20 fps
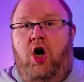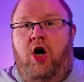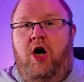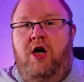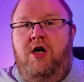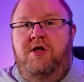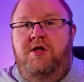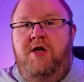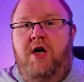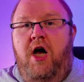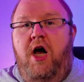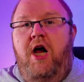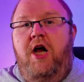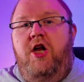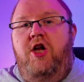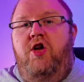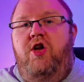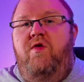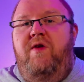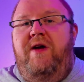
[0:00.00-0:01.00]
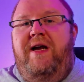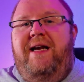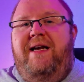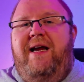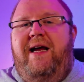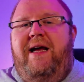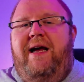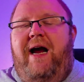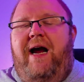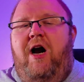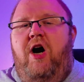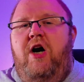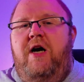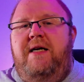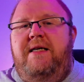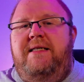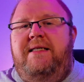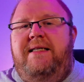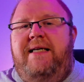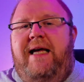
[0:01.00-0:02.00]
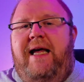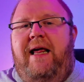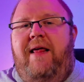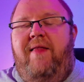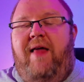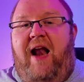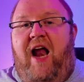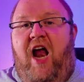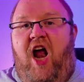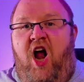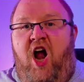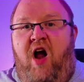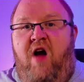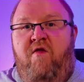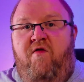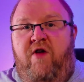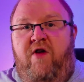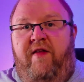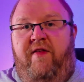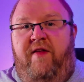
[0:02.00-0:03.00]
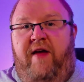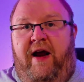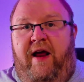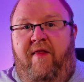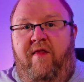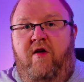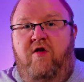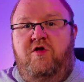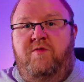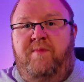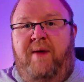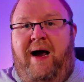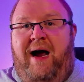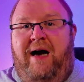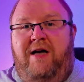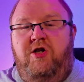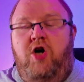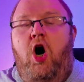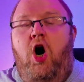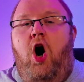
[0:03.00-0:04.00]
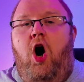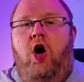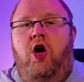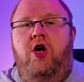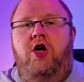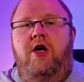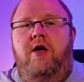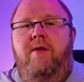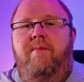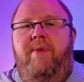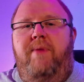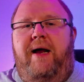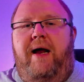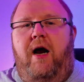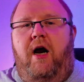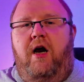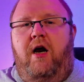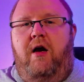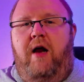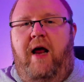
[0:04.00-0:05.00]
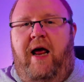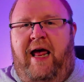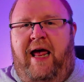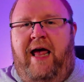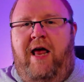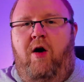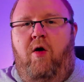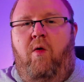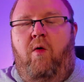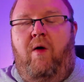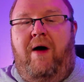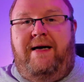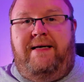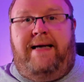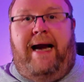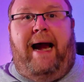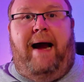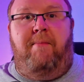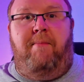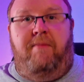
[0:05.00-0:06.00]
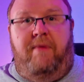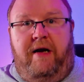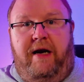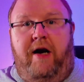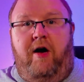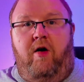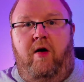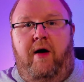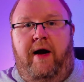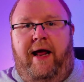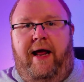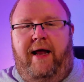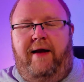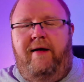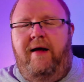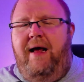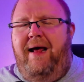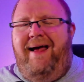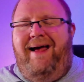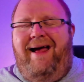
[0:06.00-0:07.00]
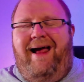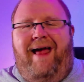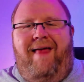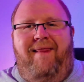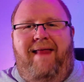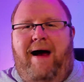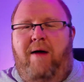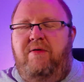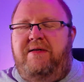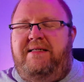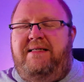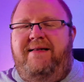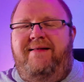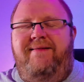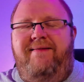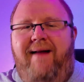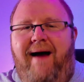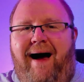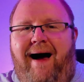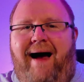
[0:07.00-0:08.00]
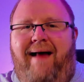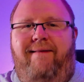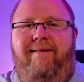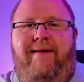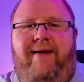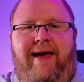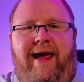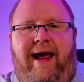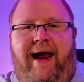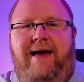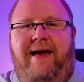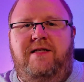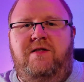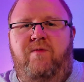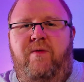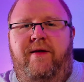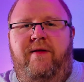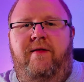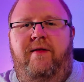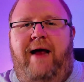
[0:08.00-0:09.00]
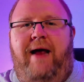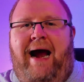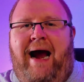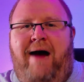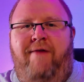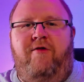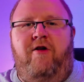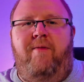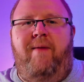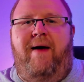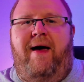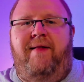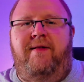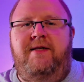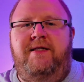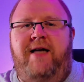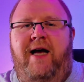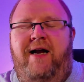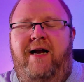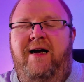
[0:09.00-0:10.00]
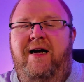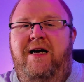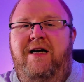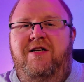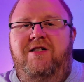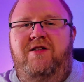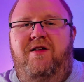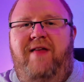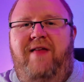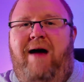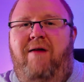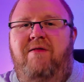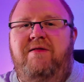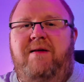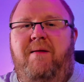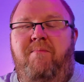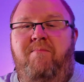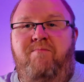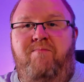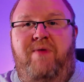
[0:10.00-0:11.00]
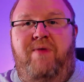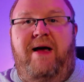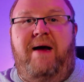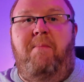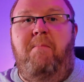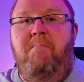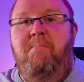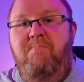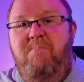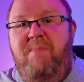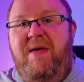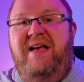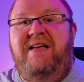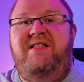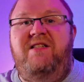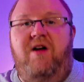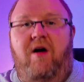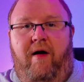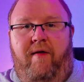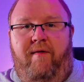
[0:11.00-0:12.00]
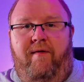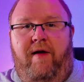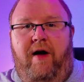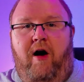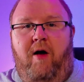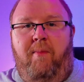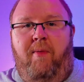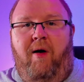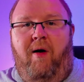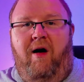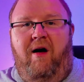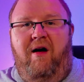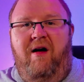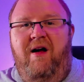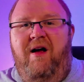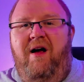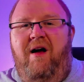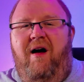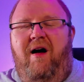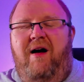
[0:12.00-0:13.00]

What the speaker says: cards, you need to guarantee that everything in those packs are going to be a hit or a damn near hit. And that was not the case with the Aftermath set. So that was a big miss on their part.